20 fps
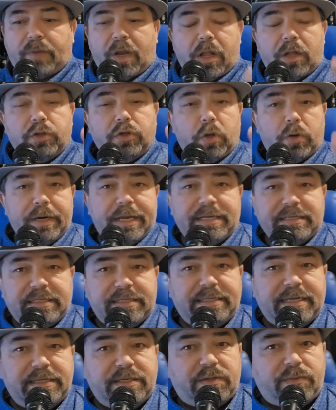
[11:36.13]
Don't
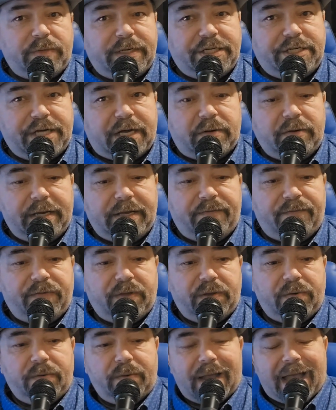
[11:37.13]
hesitate to reach out if
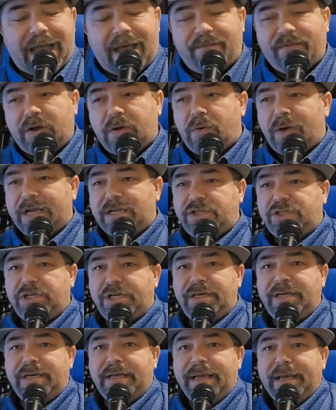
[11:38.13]
you have a
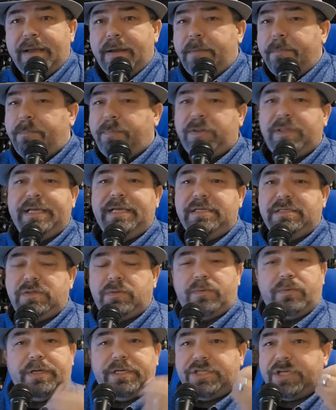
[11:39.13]
question. Please
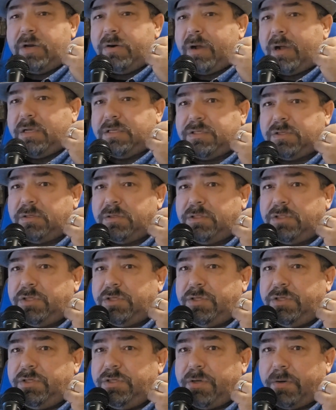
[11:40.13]
reach out also to
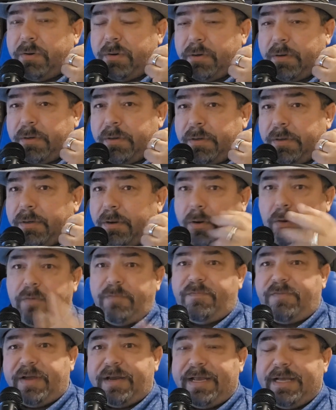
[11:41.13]
your own
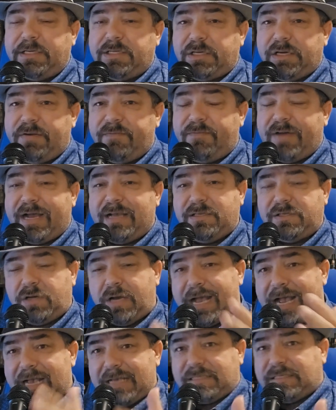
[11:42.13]
financial advisor.
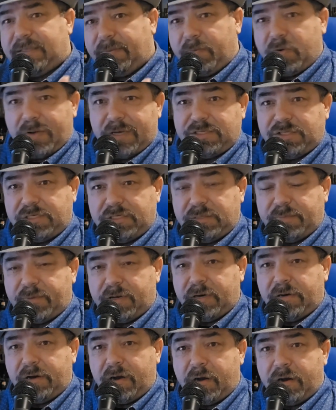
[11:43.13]
Ask them questions
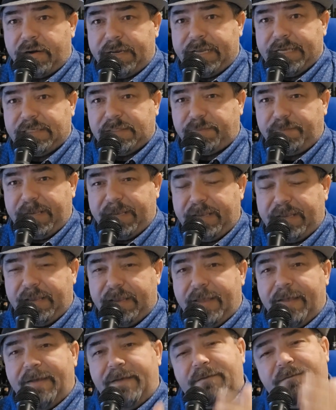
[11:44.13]
about an RESP.
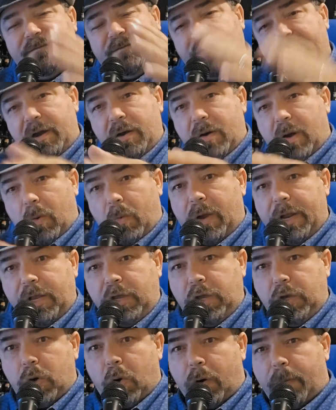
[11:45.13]
Figure out what
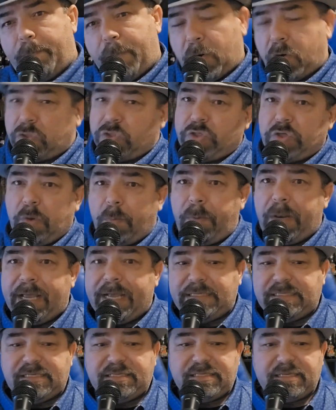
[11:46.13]
your personal
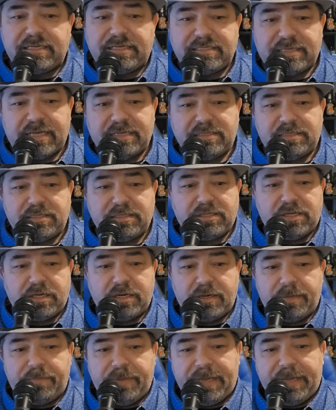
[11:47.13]
plan to success is going
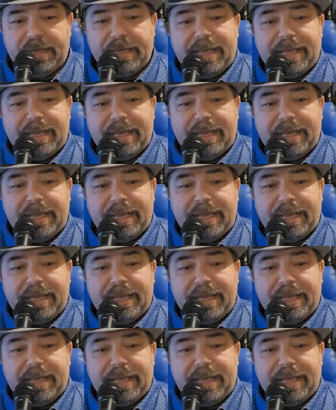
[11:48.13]
to be.